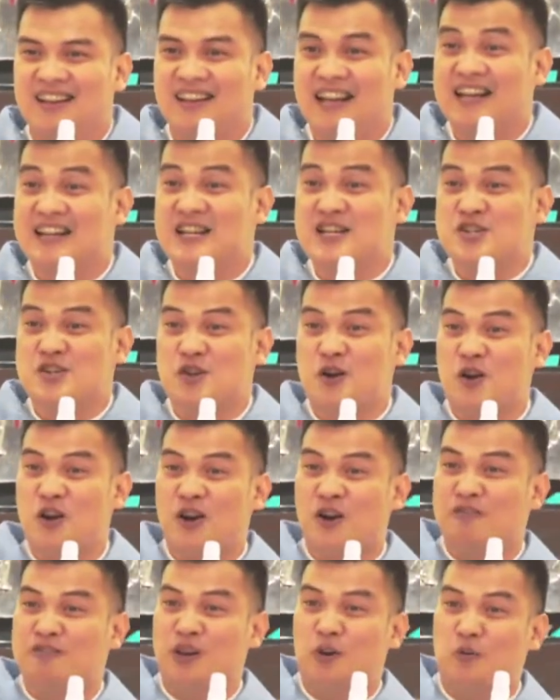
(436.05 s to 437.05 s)
like the
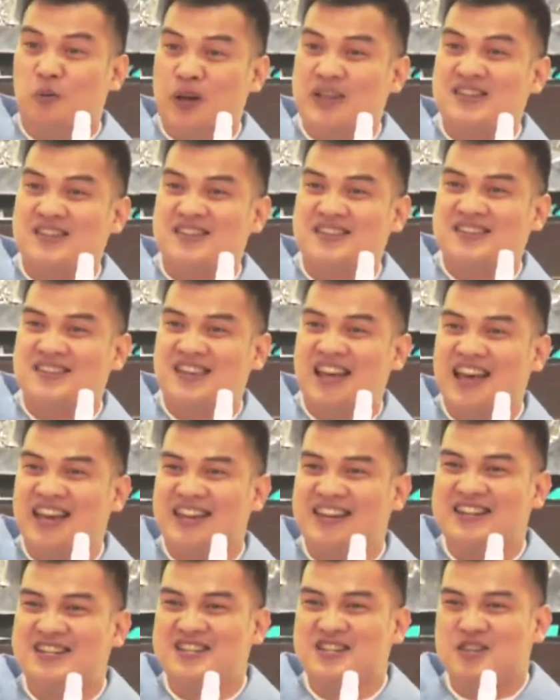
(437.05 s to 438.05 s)
song of the West Side